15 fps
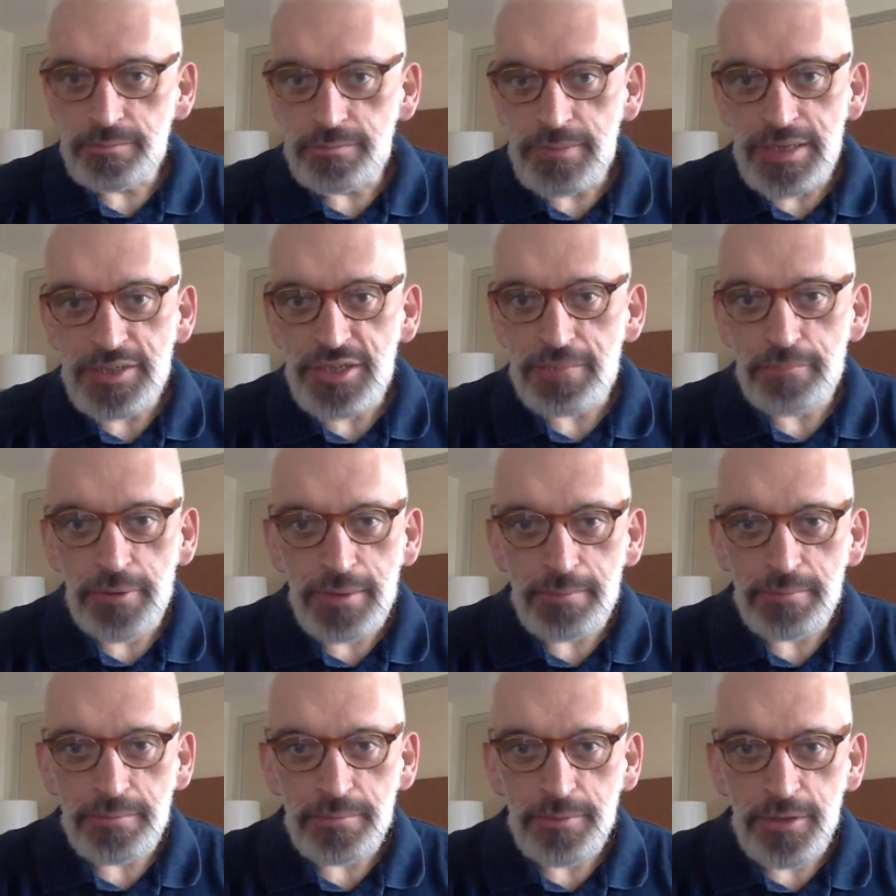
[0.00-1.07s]
inkjet
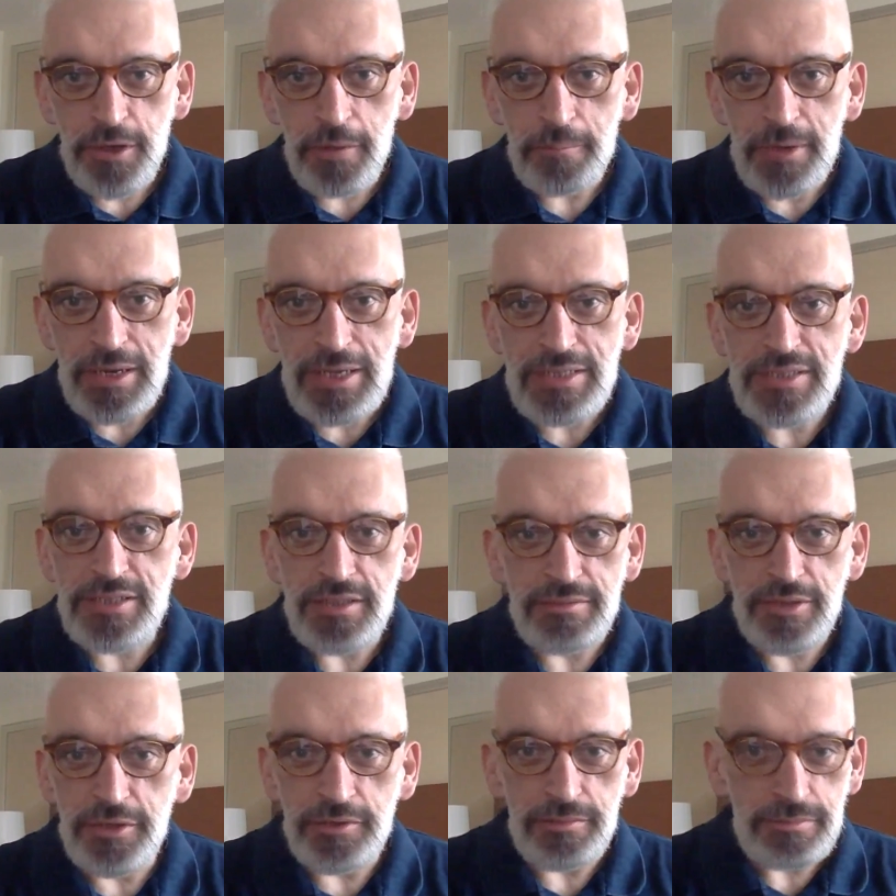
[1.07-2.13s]
paper companies,
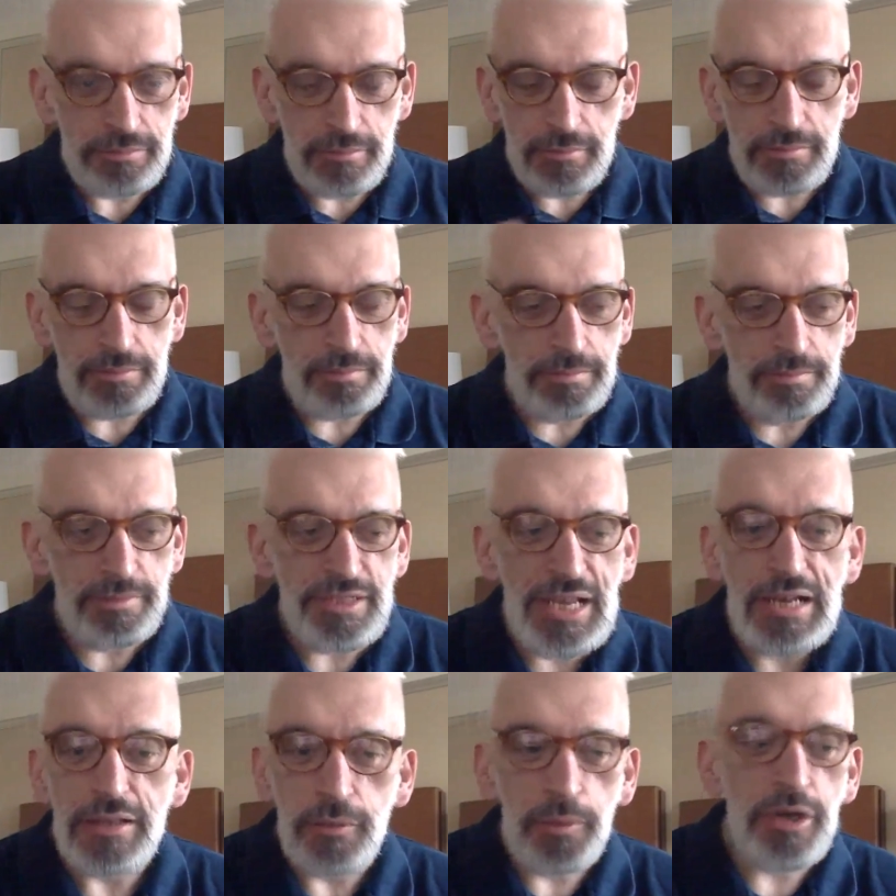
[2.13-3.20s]
and
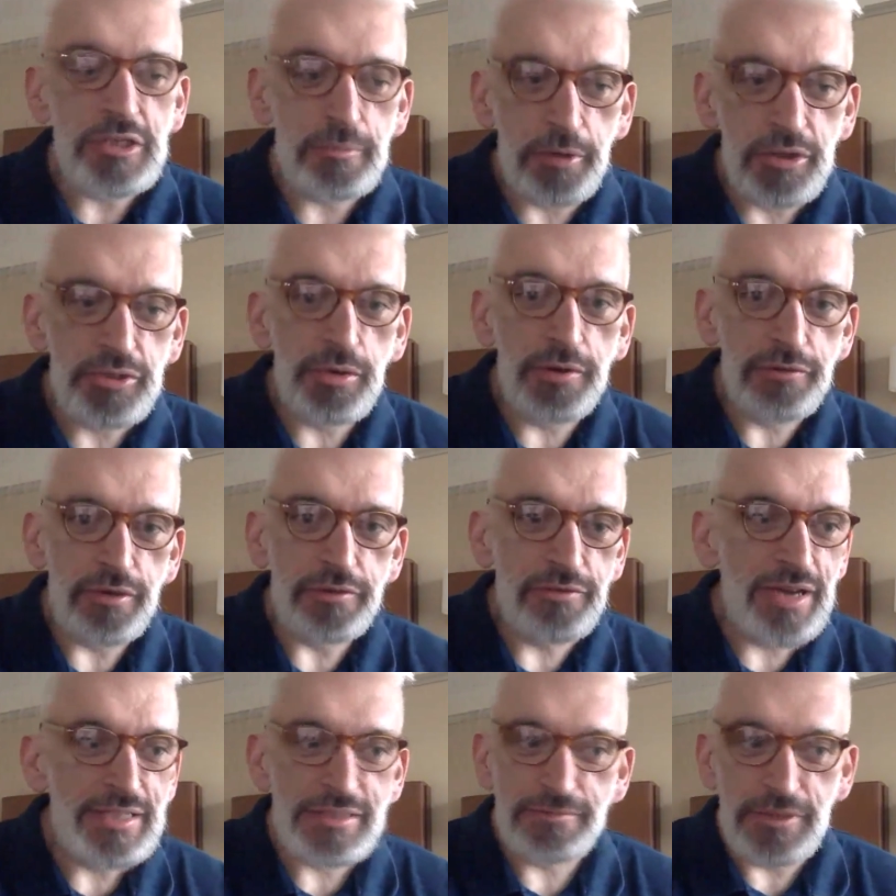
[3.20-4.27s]
selling the works, but also
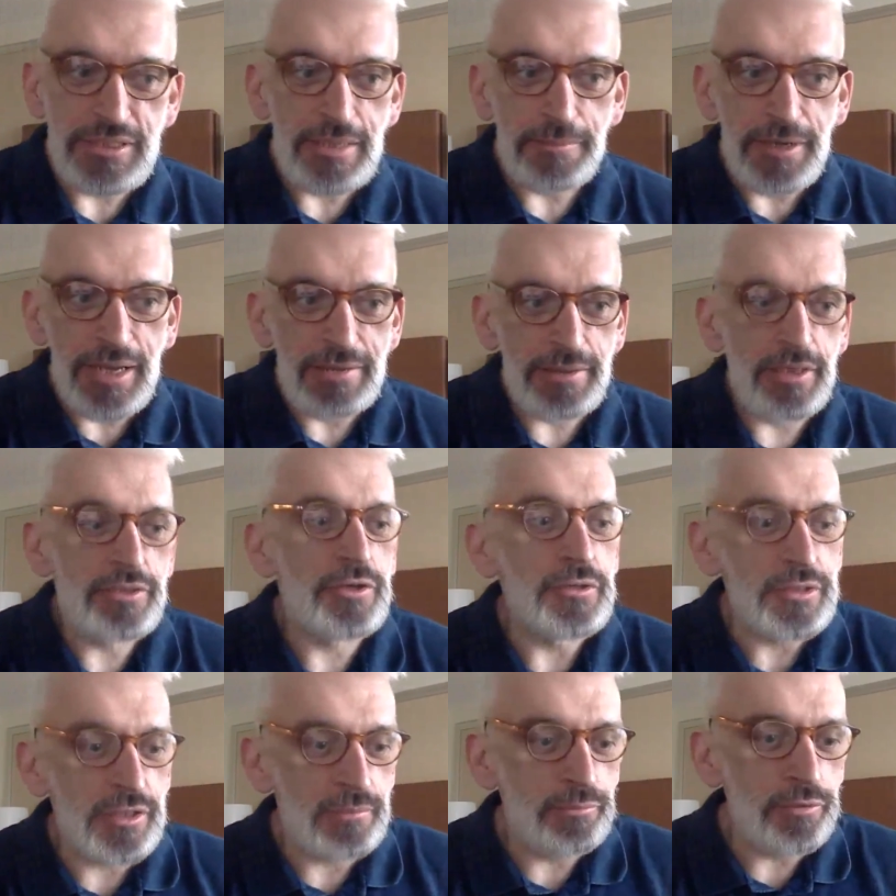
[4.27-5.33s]
offering advice. For example, I got
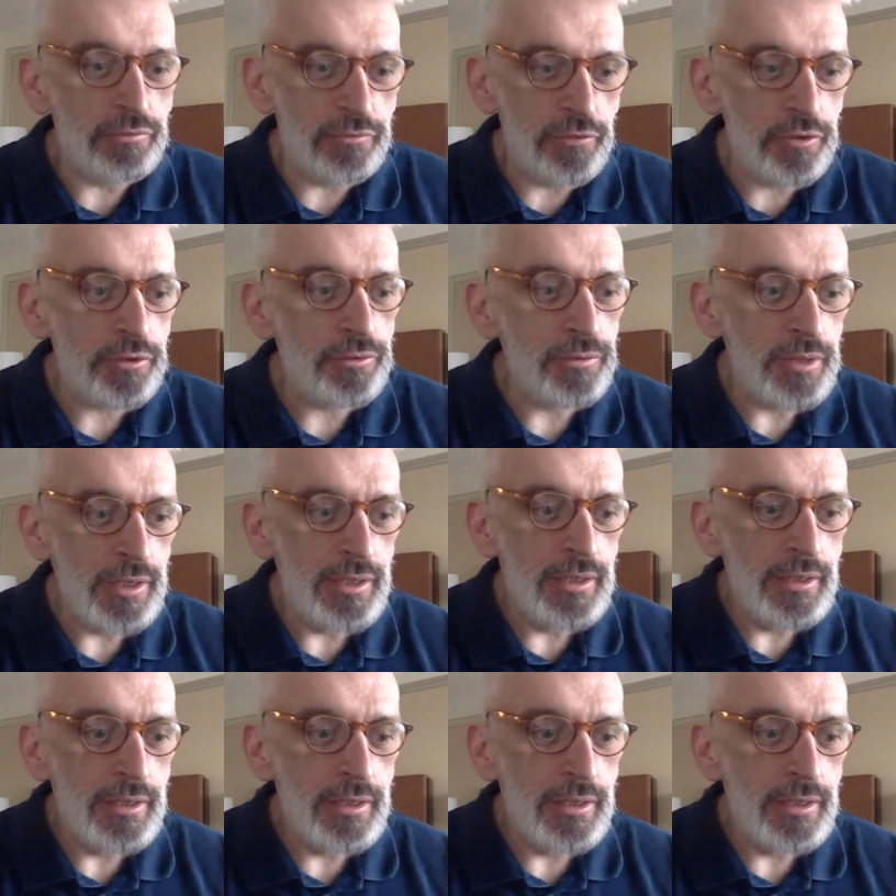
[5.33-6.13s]
talking to the pro photo